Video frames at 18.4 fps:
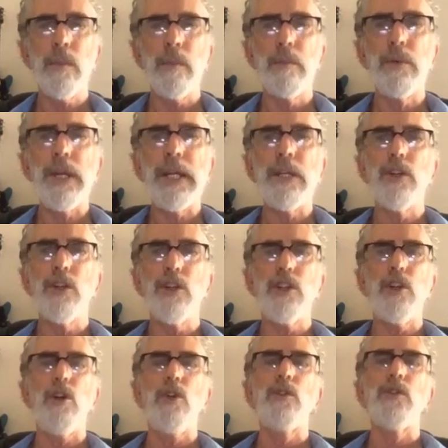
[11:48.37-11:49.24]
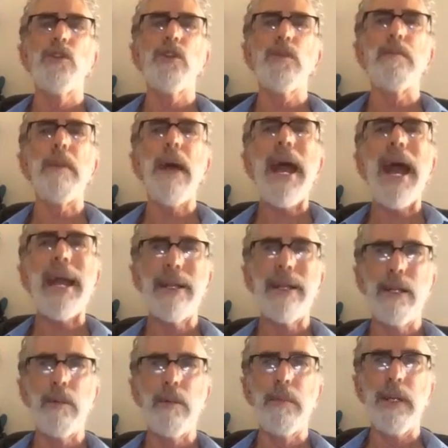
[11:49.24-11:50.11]
Bring your shoulders back a
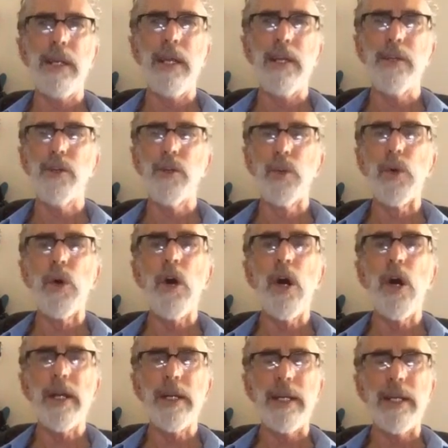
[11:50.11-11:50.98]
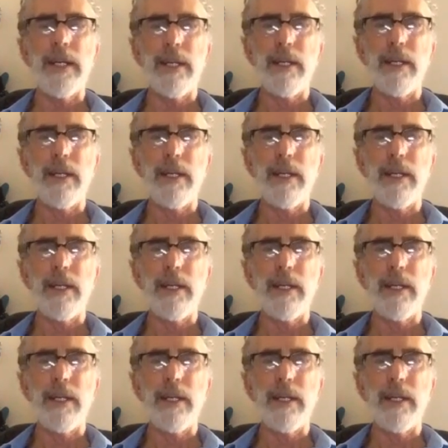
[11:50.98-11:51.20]
little bit as you're walking,